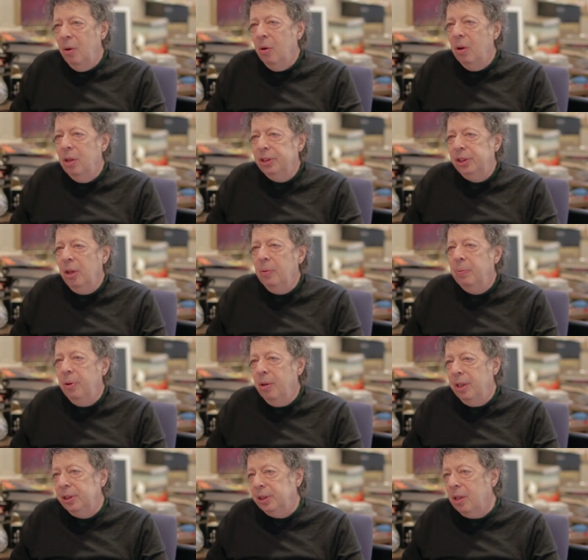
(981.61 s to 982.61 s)
also
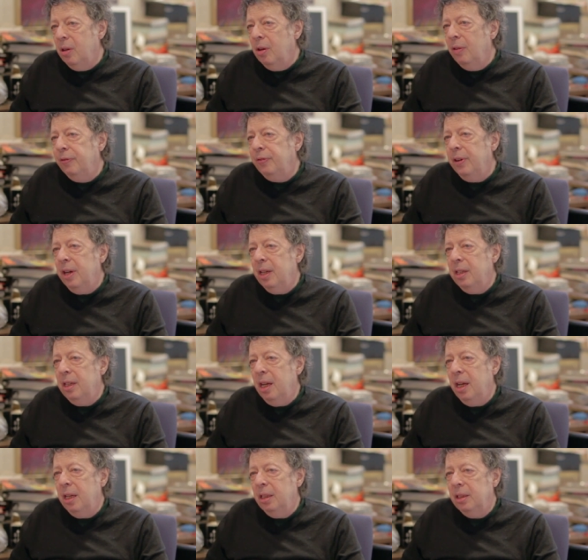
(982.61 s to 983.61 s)
brought his girlfriend
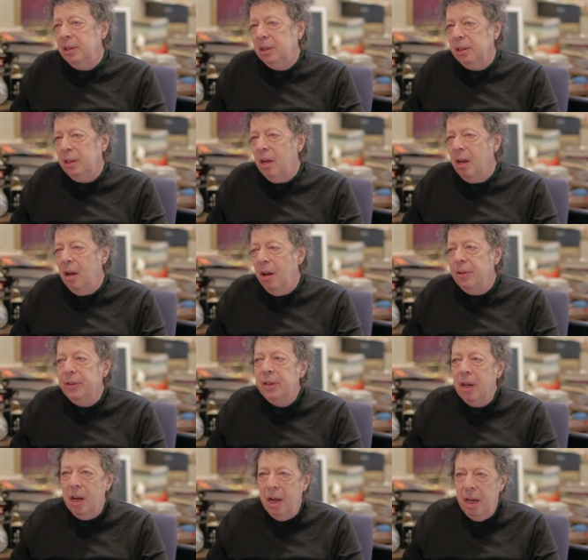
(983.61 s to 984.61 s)
and this other
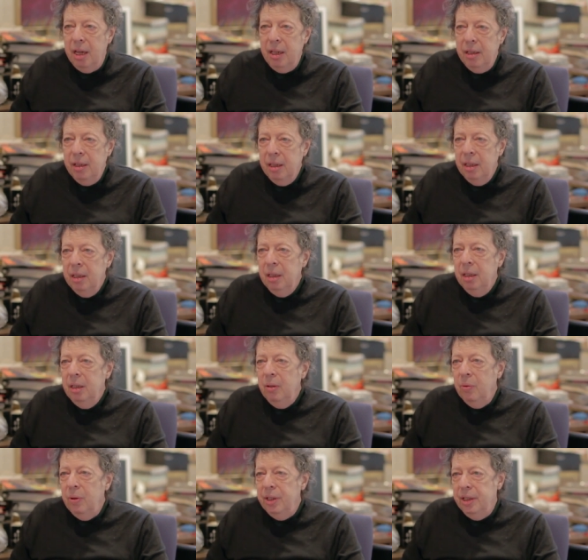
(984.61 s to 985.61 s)
guy
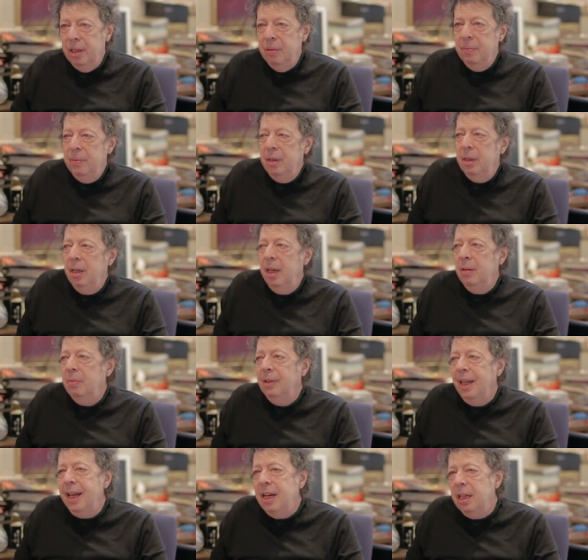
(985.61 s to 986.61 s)
with him
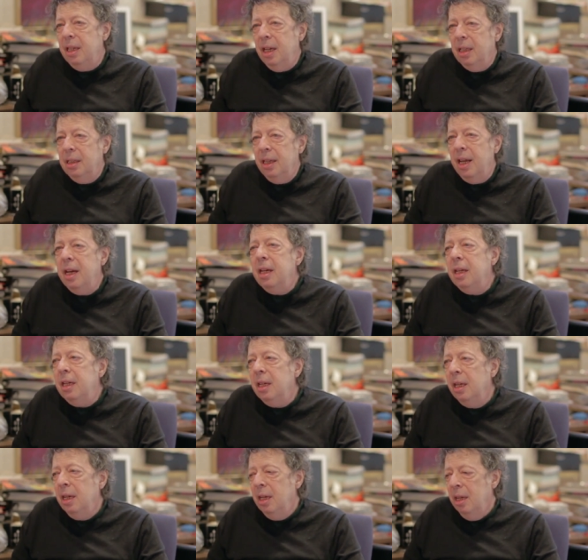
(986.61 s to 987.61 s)
named Lenny, and Lenny
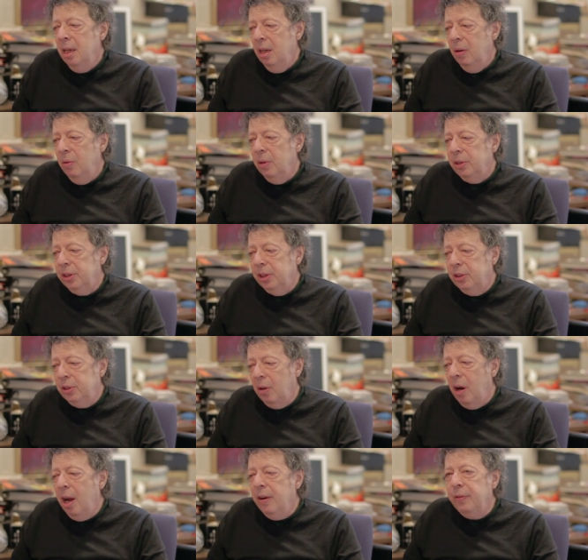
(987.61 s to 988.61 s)
was a
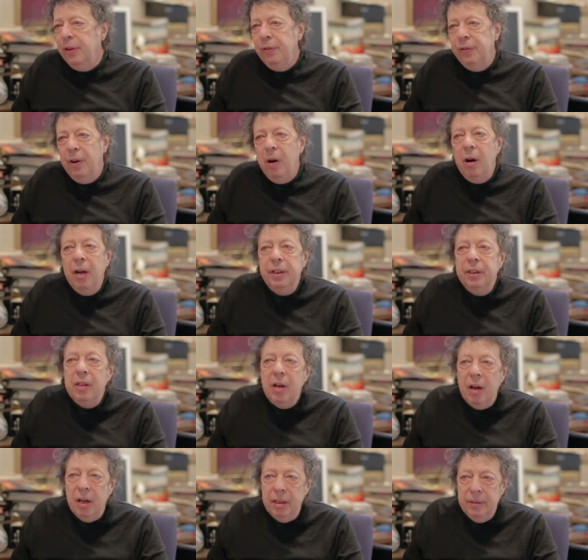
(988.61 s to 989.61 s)
driver for Art
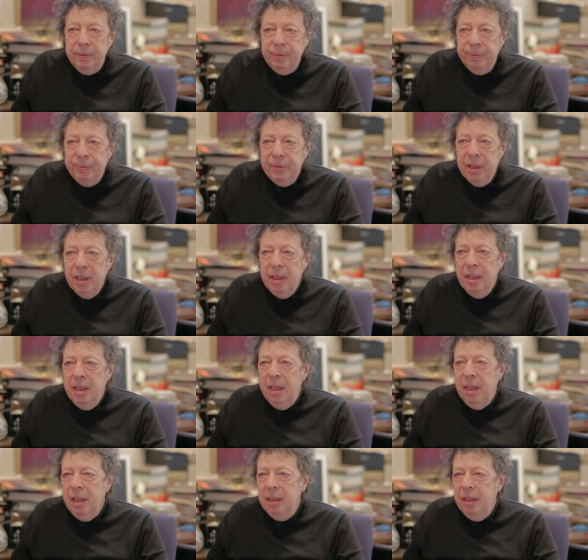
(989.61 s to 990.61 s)
Car,
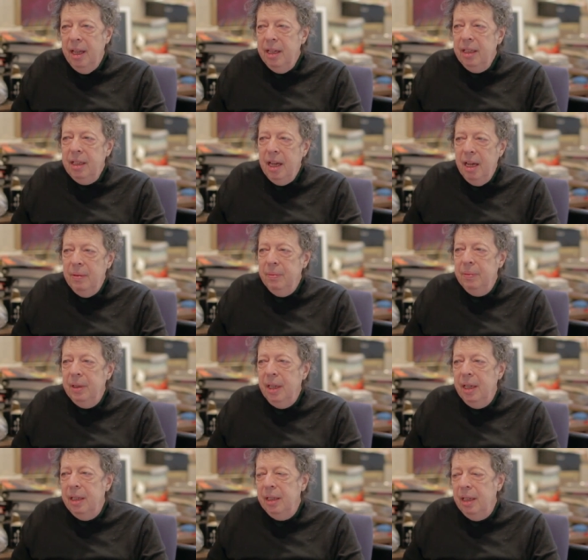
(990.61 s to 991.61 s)
And Lenny came,
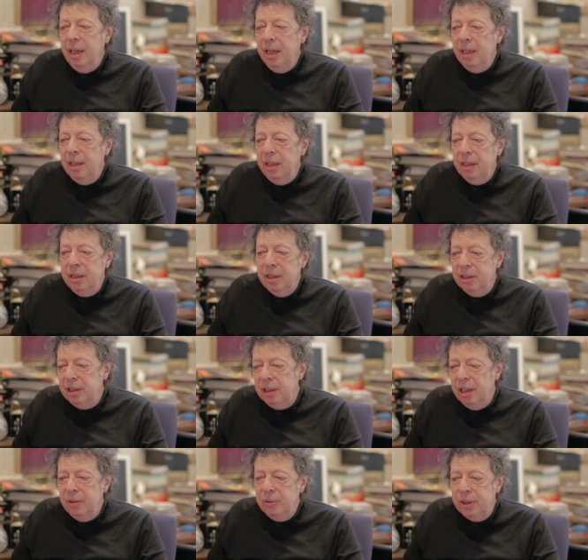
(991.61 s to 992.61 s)
and, and
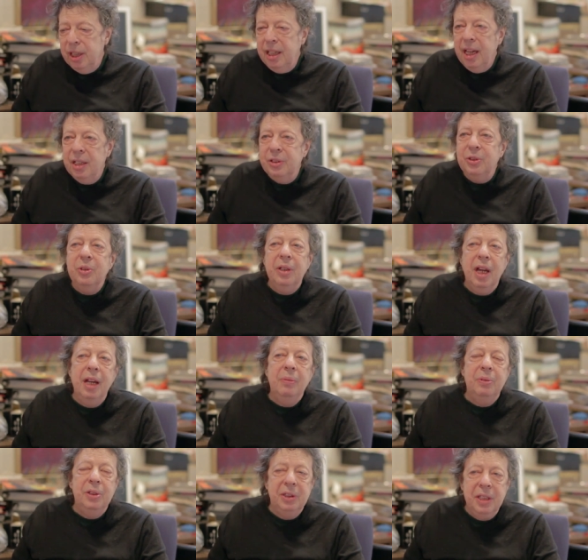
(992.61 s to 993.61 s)
just, he was the guest who
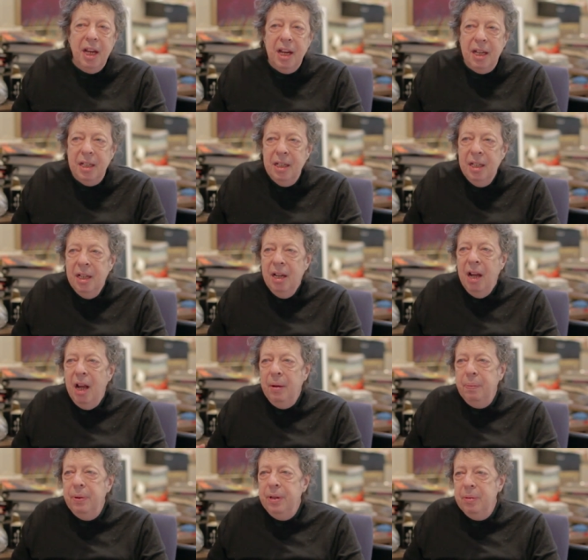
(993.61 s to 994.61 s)
came to stay.
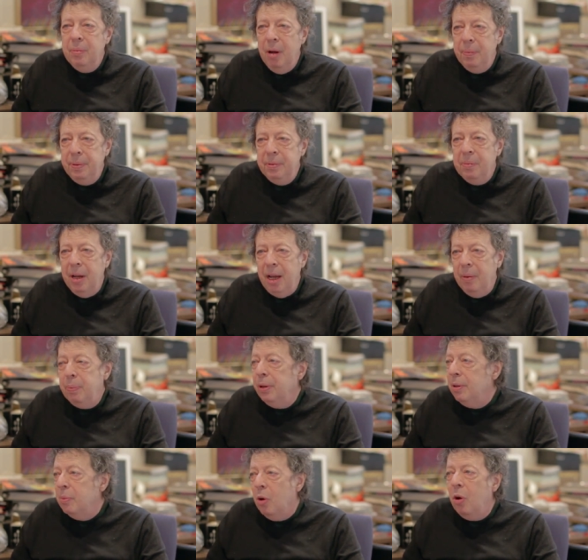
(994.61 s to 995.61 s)
I put him up in my, I
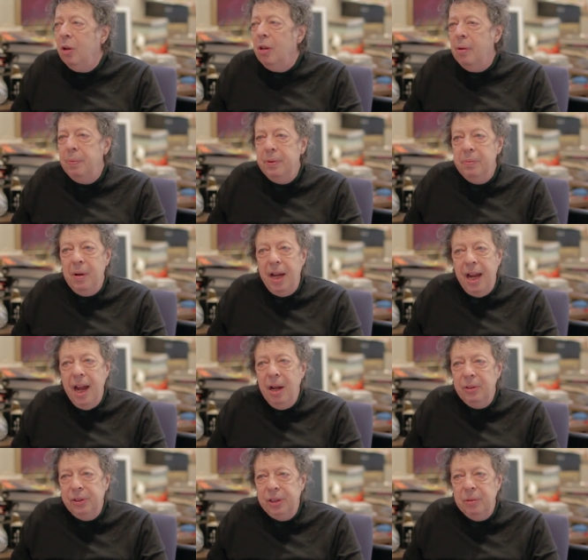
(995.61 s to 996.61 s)
put them all up in my
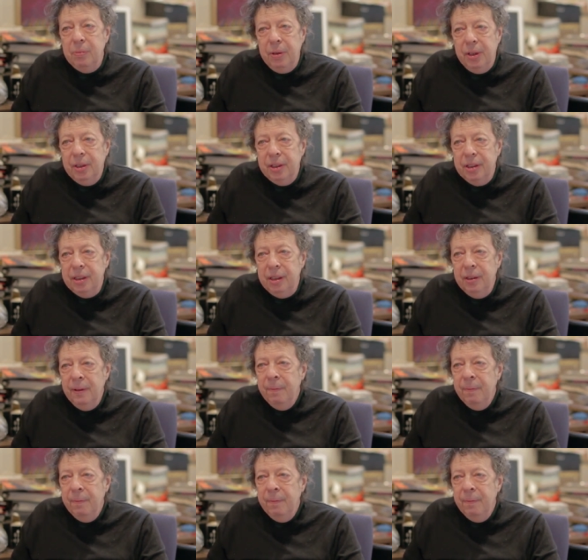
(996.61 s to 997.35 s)
house in Berkeley.